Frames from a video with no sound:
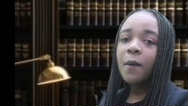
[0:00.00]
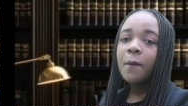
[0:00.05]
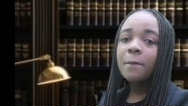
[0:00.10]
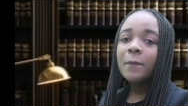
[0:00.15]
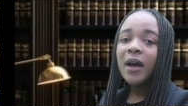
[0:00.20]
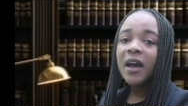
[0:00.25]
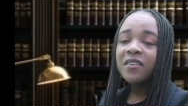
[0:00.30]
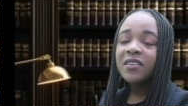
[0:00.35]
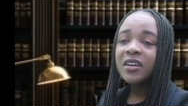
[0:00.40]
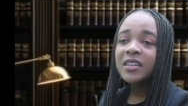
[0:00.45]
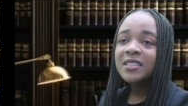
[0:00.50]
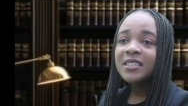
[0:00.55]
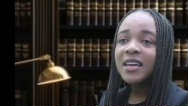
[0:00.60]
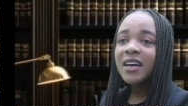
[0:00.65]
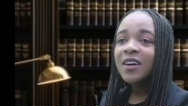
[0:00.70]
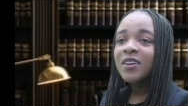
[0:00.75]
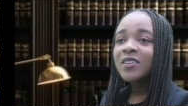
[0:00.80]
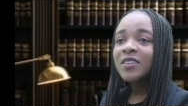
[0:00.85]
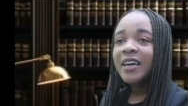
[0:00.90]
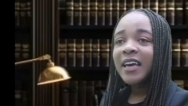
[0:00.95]

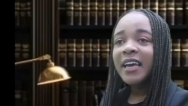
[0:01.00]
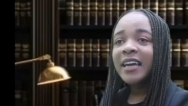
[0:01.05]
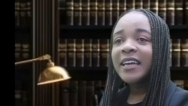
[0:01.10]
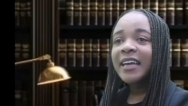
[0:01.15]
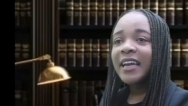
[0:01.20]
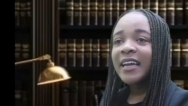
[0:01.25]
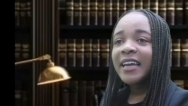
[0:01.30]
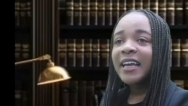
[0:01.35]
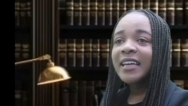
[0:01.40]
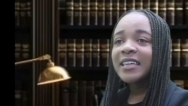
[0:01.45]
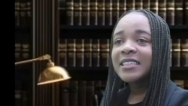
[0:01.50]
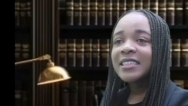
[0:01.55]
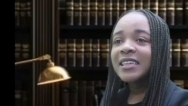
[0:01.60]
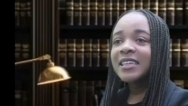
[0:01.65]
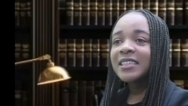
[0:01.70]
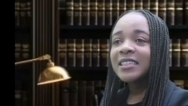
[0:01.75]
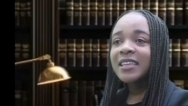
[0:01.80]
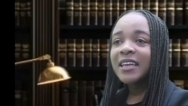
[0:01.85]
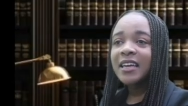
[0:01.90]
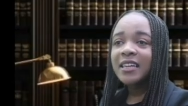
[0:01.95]
Parental
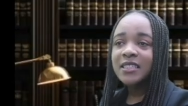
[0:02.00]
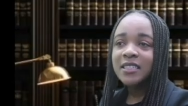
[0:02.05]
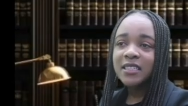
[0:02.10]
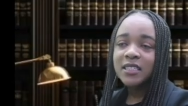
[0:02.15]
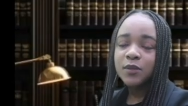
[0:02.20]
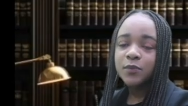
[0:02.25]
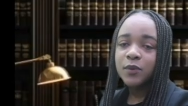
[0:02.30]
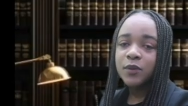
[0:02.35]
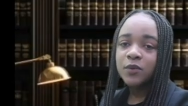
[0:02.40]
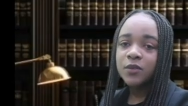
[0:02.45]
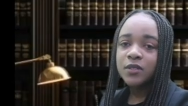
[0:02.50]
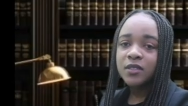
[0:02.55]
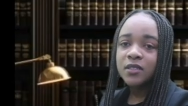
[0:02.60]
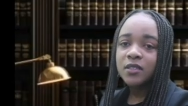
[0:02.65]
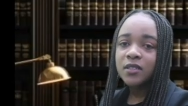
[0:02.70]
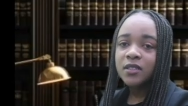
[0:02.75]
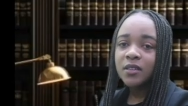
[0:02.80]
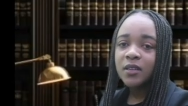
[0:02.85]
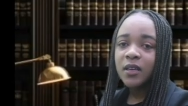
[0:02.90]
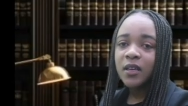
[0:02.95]
alienation and disputes,
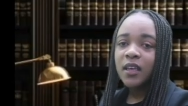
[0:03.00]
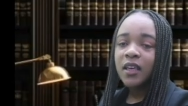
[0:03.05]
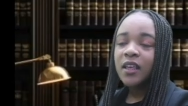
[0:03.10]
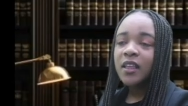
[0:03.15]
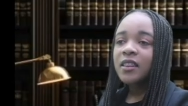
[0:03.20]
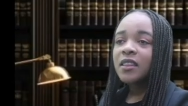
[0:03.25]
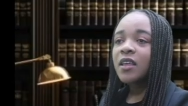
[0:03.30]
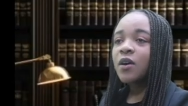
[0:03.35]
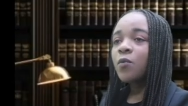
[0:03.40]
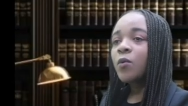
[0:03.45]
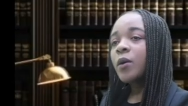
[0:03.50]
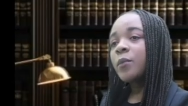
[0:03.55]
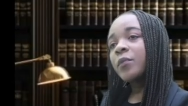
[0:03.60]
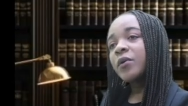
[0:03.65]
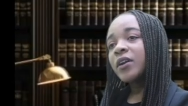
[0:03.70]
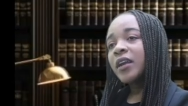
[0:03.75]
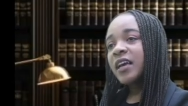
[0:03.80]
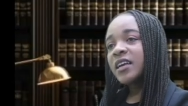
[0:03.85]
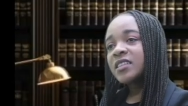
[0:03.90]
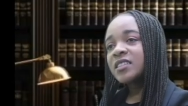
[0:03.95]
the
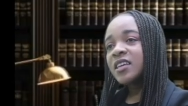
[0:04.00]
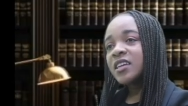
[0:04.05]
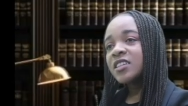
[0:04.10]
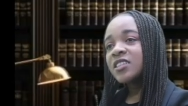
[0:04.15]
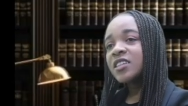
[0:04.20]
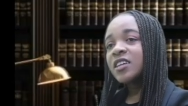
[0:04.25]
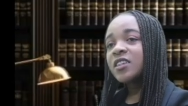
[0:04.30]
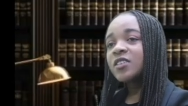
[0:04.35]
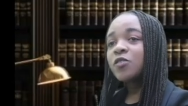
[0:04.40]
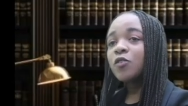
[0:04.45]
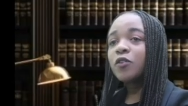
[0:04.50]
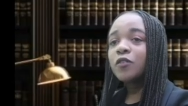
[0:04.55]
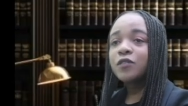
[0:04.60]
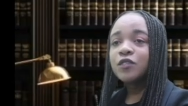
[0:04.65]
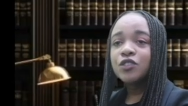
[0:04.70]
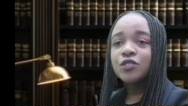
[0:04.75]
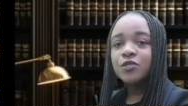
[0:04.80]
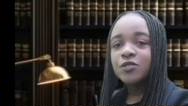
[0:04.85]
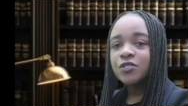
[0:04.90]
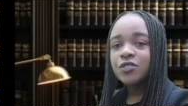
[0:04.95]
weaponization of
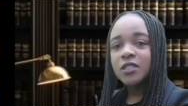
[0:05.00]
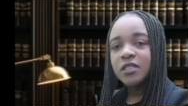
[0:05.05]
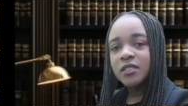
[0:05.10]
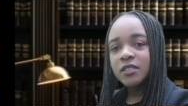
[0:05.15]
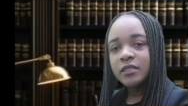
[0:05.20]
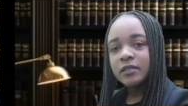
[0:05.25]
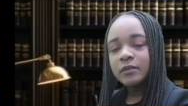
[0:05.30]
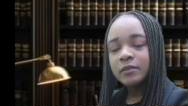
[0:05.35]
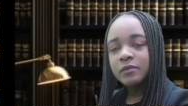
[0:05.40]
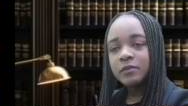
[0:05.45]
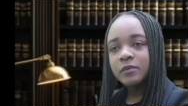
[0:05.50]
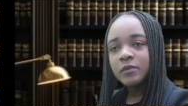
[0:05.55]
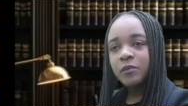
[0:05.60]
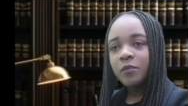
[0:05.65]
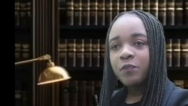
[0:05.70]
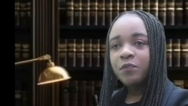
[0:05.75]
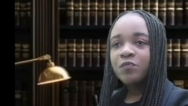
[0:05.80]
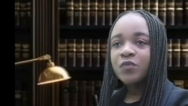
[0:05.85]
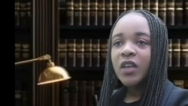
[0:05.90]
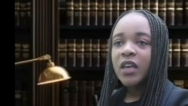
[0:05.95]
children.
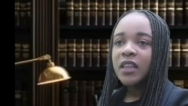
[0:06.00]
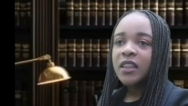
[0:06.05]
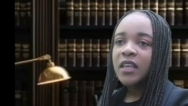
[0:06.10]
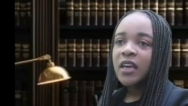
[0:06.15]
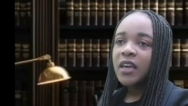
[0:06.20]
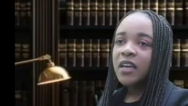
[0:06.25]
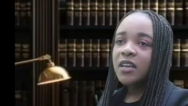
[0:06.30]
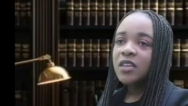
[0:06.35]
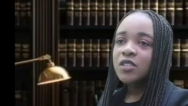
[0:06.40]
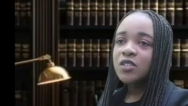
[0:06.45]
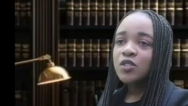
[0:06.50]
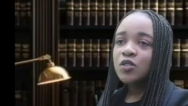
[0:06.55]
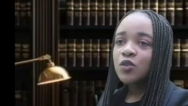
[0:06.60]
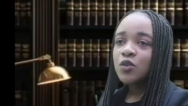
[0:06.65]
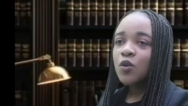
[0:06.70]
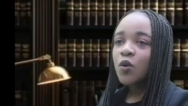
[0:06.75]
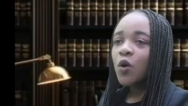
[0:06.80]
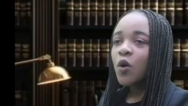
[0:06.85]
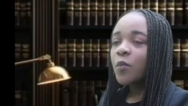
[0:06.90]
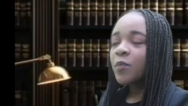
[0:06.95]
There is
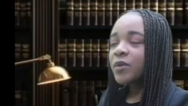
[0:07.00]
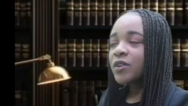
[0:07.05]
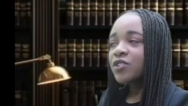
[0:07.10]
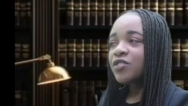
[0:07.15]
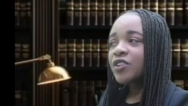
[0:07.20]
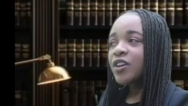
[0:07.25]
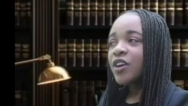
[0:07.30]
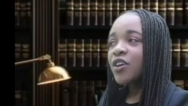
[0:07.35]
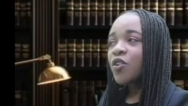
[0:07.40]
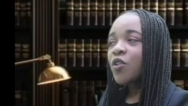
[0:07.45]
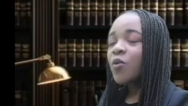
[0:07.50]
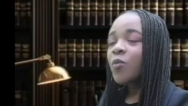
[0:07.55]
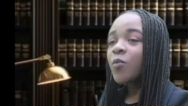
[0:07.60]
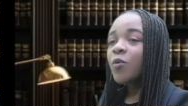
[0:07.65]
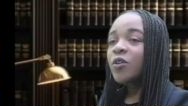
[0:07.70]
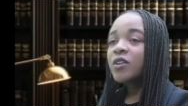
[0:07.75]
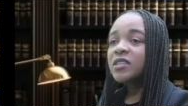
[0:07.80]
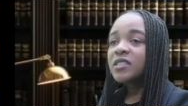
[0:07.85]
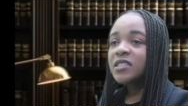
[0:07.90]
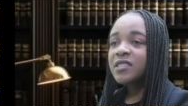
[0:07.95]
no betrayal
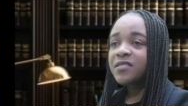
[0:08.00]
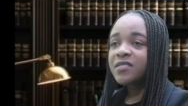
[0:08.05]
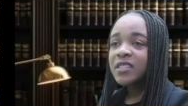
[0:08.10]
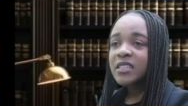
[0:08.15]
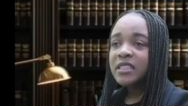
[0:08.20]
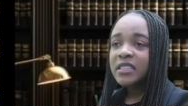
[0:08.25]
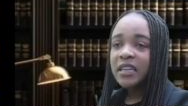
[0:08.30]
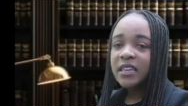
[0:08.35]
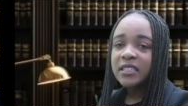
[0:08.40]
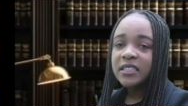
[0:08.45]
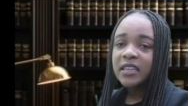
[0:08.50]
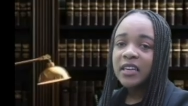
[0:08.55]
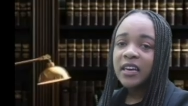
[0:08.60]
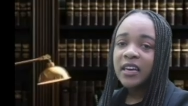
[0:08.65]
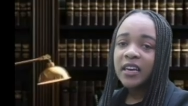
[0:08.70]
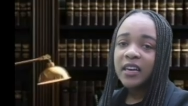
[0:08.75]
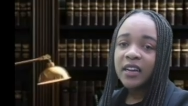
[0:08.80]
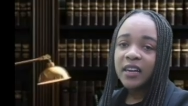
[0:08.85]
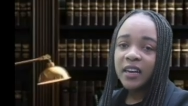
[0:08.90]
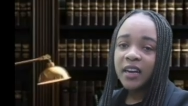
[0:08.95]
more devastating
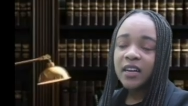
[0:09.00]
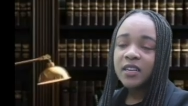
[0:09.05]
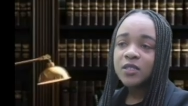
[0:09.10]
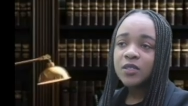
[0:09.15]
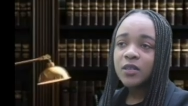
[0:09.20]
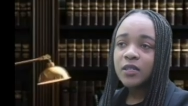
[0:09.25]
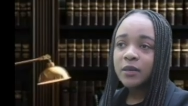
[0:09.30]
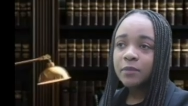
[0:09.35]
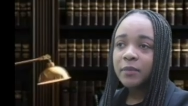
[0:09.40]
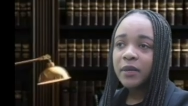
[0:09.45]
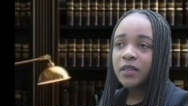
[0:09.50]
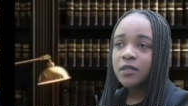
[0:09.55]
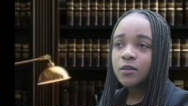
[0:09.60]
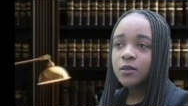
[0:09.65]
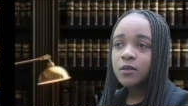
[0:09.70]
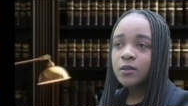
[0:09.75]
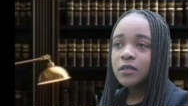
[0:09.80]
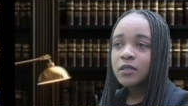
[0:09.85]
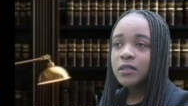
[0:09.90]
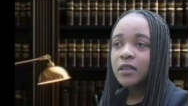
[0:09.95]
in custody
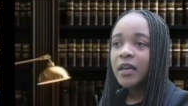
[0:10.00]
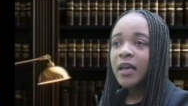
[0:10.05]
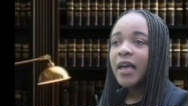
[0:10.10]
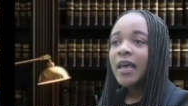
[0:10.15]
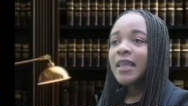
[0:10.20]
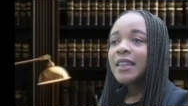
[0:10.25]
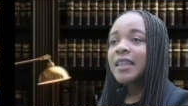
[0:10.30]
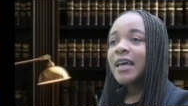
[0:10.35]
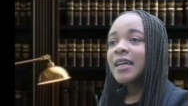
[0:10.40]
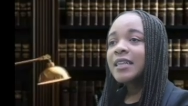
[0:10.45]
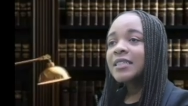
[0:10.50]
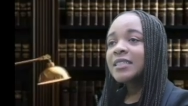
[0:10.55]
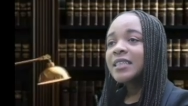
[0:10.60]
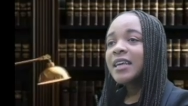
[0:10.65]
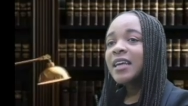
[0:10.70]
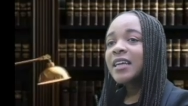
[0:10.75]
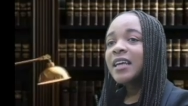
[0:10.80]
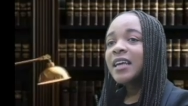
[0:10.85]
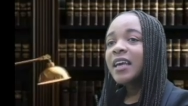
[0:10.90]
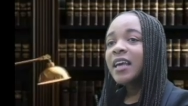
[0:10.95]
battles than
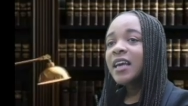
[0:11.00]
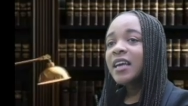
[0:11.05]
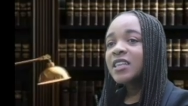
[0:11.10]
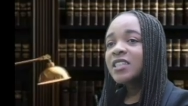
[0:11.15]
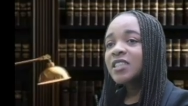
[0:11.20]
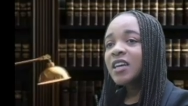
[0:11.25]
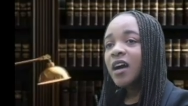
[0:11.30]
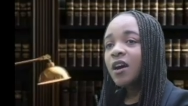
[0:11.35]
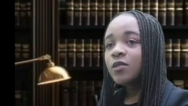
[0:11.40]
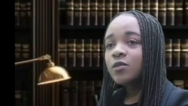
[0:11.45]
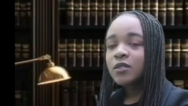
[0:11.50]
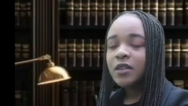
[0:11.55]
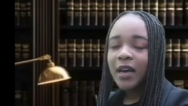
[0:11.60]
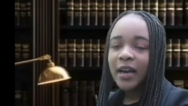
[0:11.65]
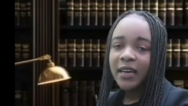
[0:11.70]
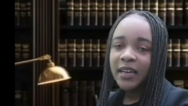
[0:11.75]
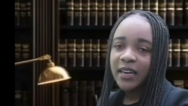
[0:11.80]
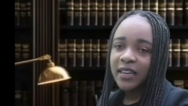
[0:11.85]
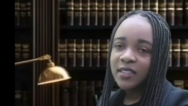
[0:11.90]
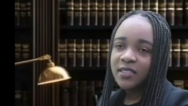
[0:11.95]
turning a child
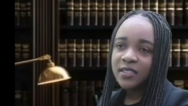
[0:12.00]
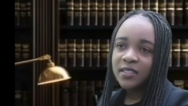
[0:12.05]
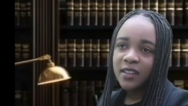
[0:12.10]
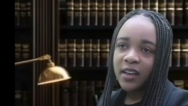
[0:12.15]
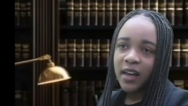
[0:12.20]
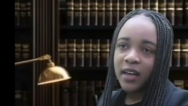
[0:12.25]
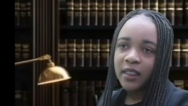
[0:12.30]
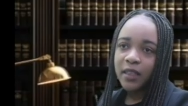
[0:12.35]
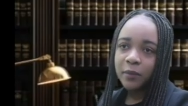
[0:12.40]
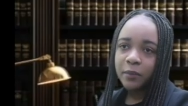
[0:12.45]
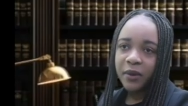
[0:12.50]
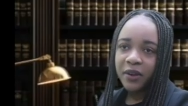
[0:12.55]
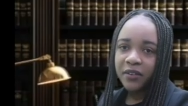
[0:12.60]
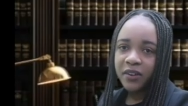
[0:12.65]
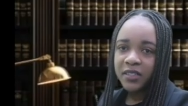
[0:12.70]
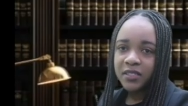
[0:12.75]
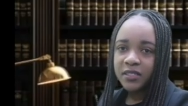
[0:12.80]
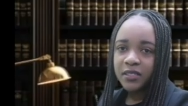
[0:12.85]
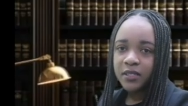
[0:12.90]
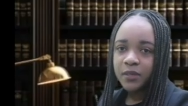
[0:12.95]
against the other
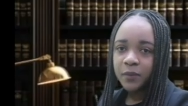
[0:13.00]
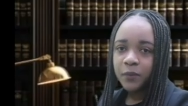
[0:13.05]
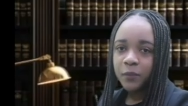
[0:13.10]
parent.